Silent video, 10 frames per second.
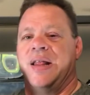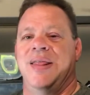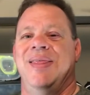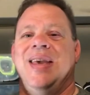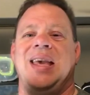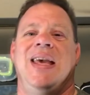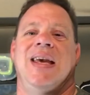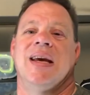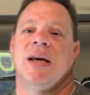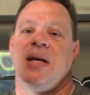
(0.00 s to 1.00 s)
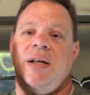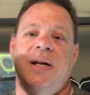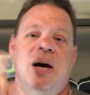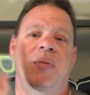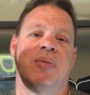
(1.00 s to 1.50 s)
The
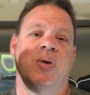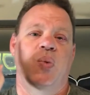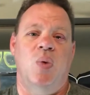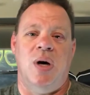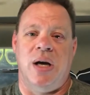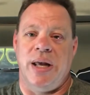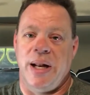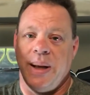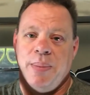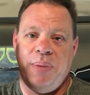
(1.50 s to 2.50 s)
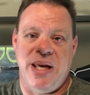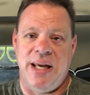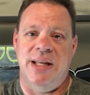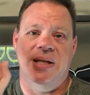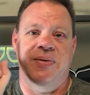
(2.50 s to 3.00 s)
number one
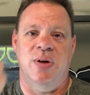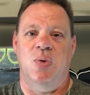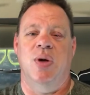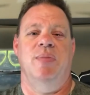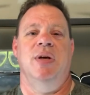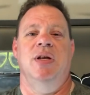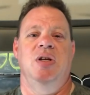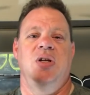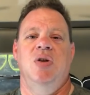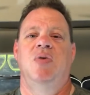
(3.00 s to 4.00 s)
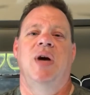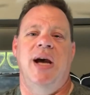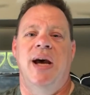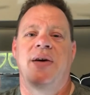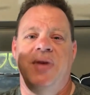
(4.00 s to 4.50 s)
piece of equipment you
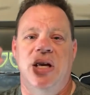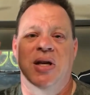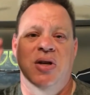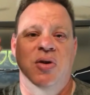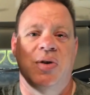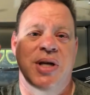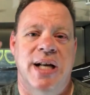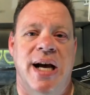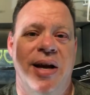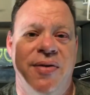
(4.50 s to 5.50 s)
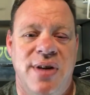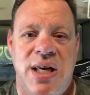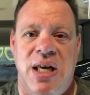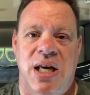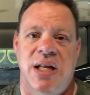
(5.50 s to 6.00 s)
have in your dive
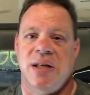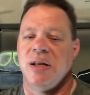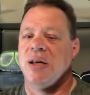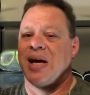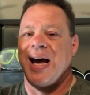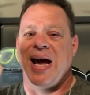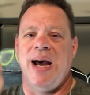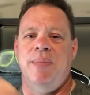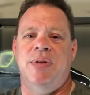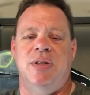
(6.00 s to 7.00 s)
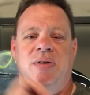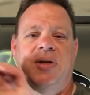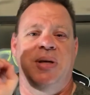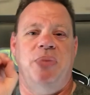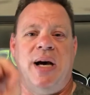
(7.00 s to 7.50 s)
kit,
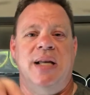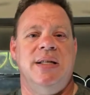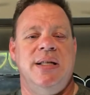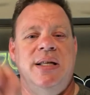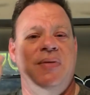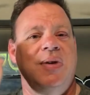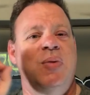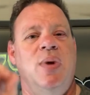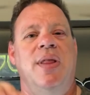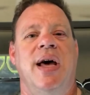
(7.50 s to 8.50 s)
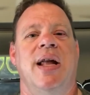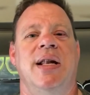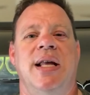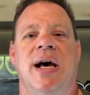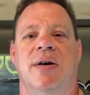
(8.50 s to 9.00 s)
absolutely, positively, without a
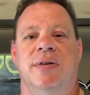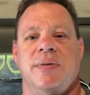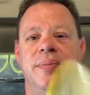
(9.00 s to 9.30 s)
doubt,